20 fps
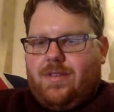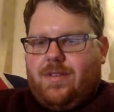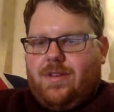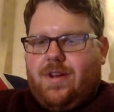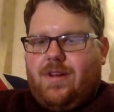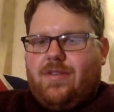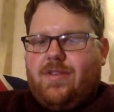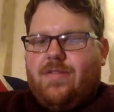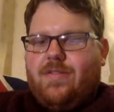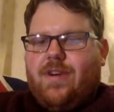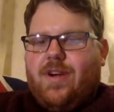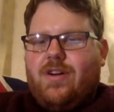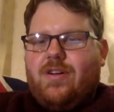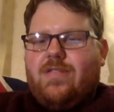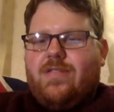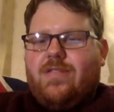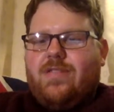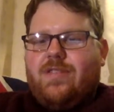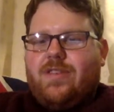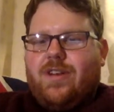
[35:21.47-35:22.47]
Oh, you've
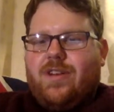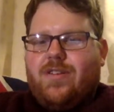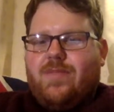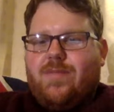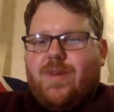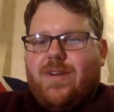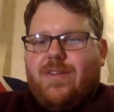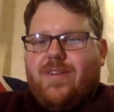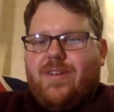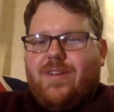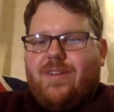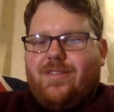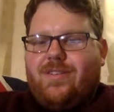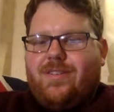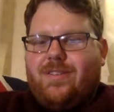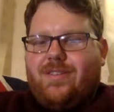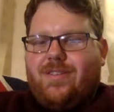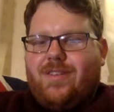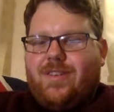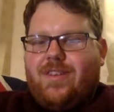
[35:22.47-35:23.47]
oversown
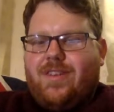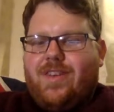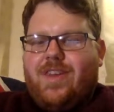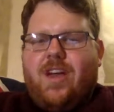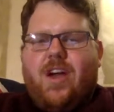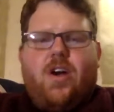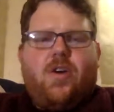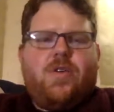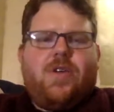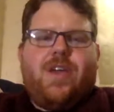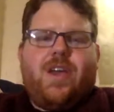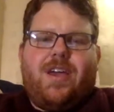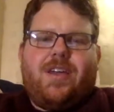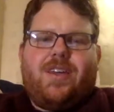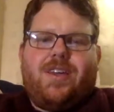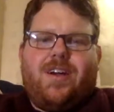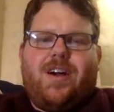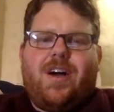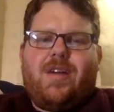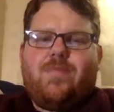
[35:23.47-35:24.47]
marigolds. Oh
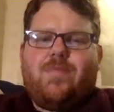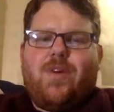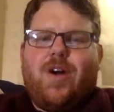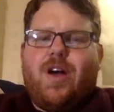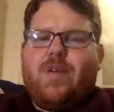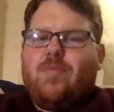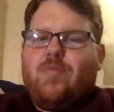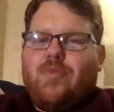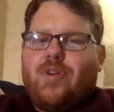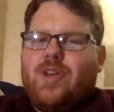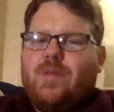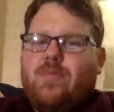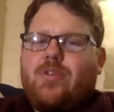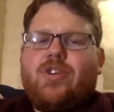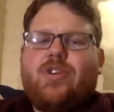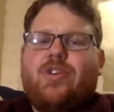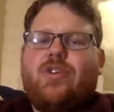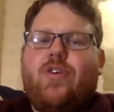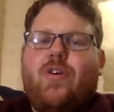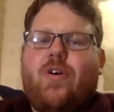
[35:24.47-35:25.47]
yeah, I'm pretty
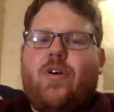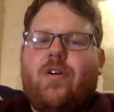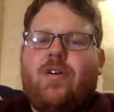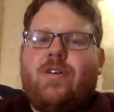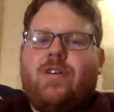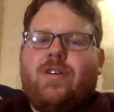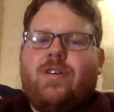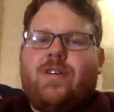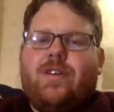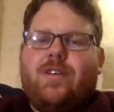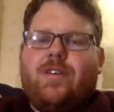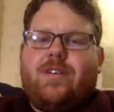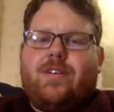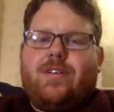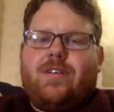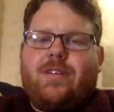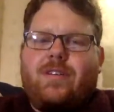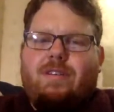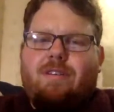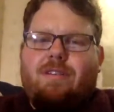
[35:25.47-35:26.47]
much sure
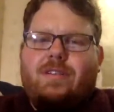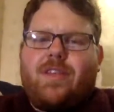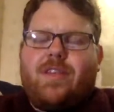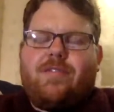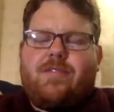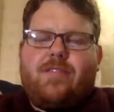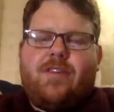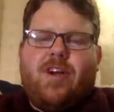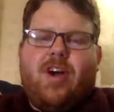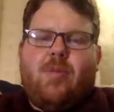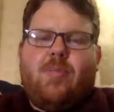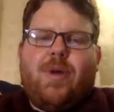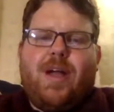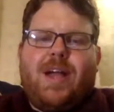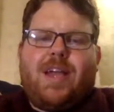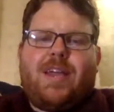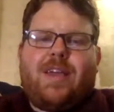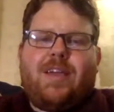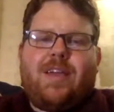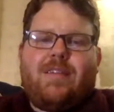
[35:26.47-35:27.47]
that if you got a
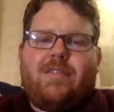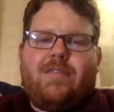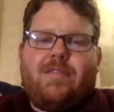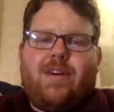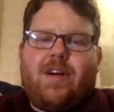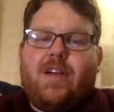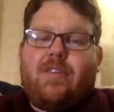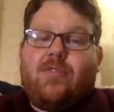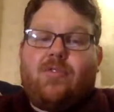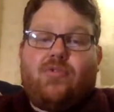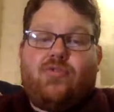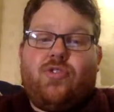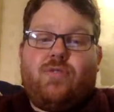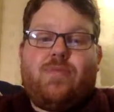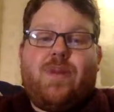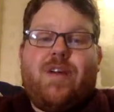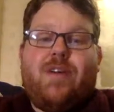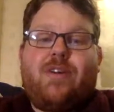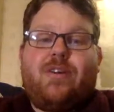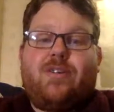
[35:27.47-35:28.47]
packet of 500
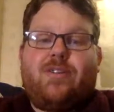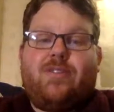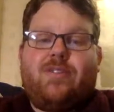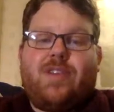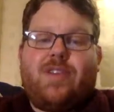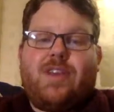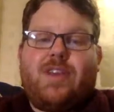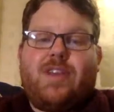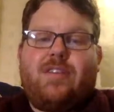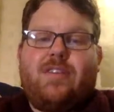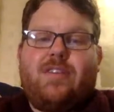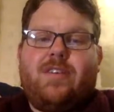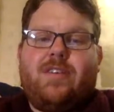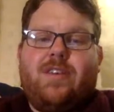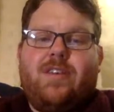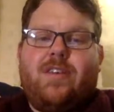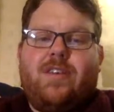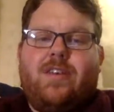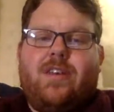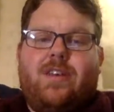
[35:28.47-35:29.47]
marigold seeds,
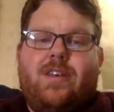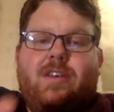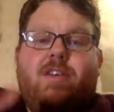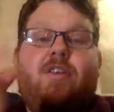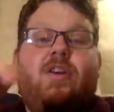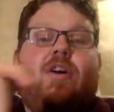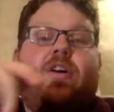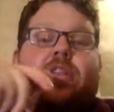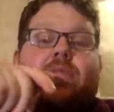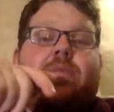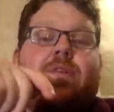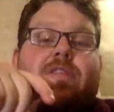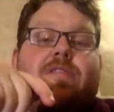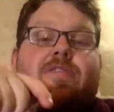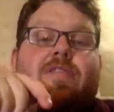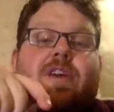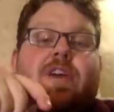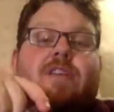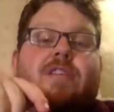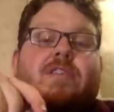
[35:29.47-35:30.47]
you got them in a
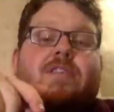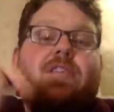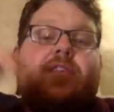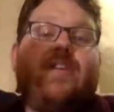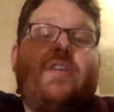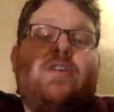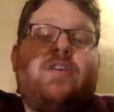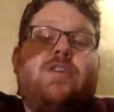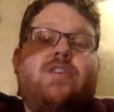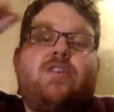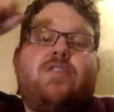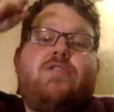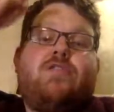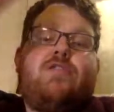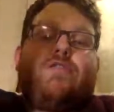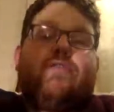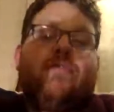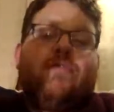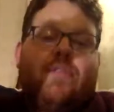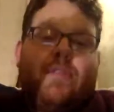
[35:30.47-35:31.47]
fist, you
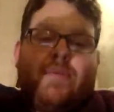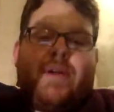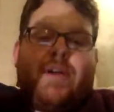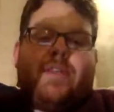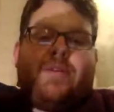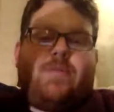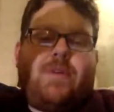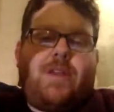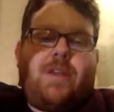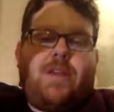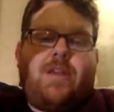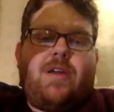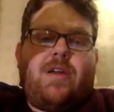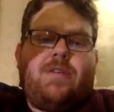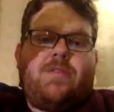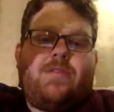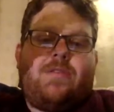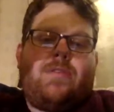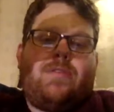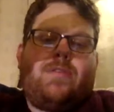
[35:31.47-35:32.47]
threw them out the window,